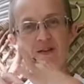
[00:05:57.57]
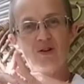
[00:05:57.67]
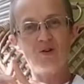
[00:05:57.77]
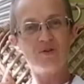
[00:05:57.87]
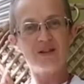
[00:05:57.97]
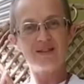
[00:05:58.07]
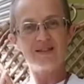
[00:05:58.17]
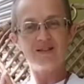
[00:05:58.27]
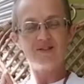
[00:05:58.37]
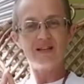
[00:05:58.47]
yogis
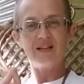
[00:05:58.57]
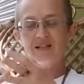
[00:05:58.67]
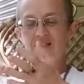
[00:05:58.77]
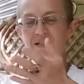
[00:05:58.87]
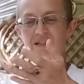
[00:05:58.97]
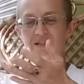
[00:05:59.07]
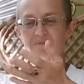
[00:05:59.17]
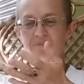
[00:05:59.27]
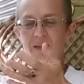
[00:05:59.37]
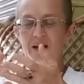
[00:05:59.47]
here in India,
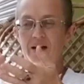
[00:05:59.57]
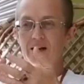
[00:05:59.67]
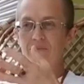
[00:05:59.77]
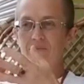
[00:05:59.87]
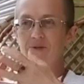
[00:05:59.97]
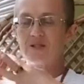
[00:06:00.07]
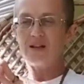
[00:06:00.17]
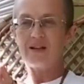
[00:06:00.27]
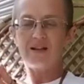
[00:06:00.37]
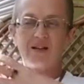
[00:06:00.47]

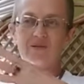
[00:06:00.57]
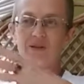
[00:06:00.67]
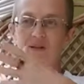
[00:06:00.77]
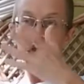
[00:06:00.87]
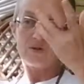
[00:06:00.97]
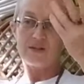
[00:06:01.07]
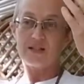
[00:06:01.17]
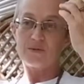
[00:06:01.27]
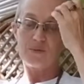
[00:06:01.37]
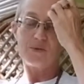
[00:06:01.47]
Dalai Lama, of course,
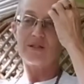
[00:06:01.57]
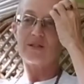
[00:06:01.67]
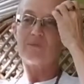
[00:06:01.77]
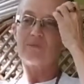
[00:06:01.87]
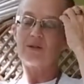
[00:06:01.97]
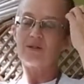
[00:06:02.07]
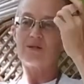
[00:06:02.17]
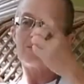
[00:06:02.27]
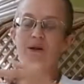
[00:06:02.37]
does Buddhism, or Tibetan